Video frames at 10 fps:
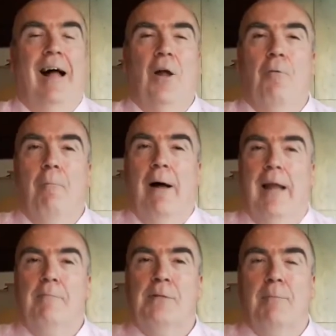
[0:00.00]
Hello,
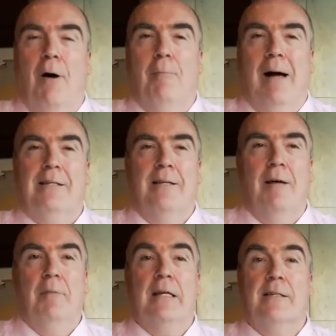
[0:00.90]
my name is Mark Patton.
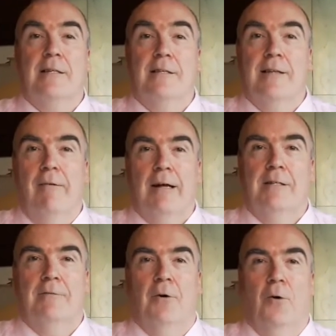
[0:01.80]
I'm the Assistant
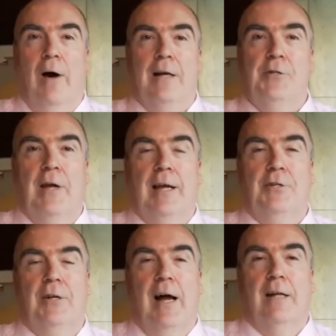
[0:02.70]
Director for
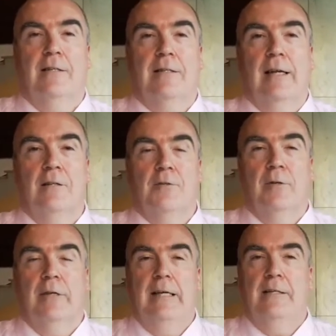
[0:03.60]
Education and Skills
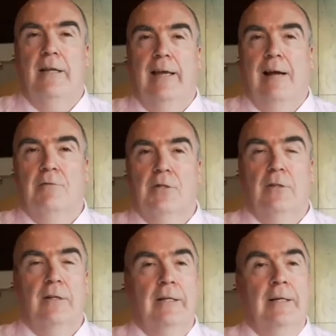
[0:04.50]
with the City
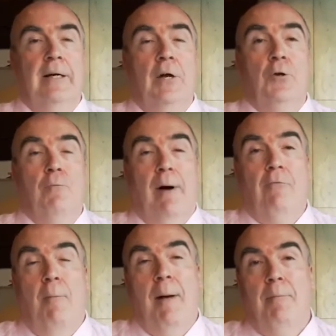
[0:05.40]
Council. You
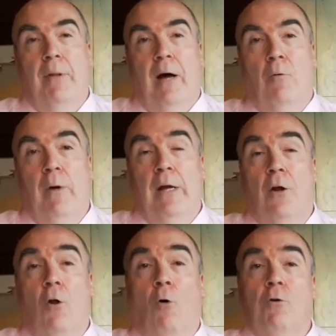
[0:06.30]
might remember that
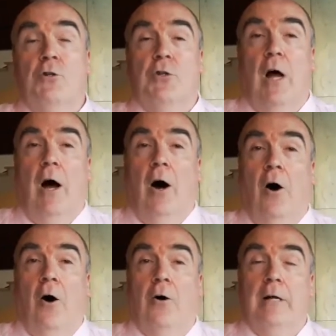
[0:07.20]
we launched
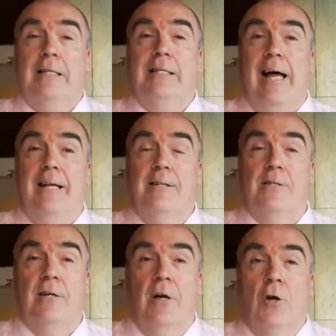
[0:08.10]
our
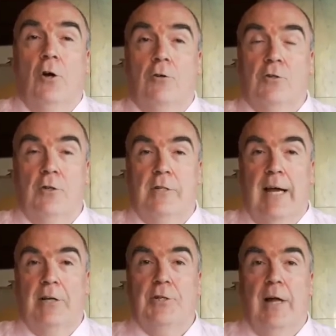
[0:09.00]
SEND
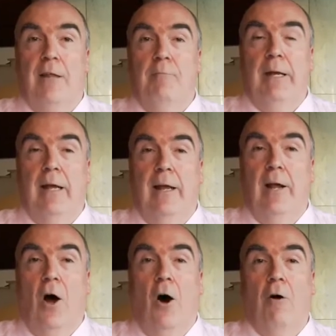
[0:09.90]
consultation at the
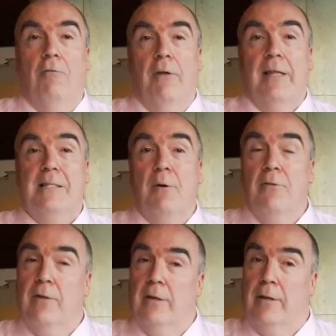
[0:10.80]
beginning of this
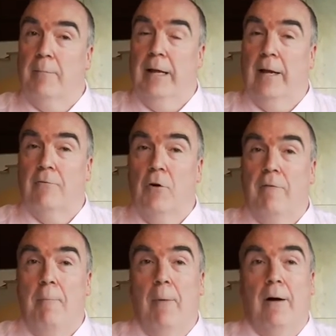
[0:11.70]
month, the beginning of
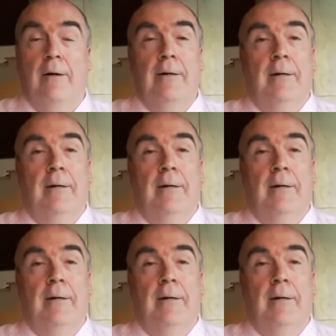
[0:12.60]
November.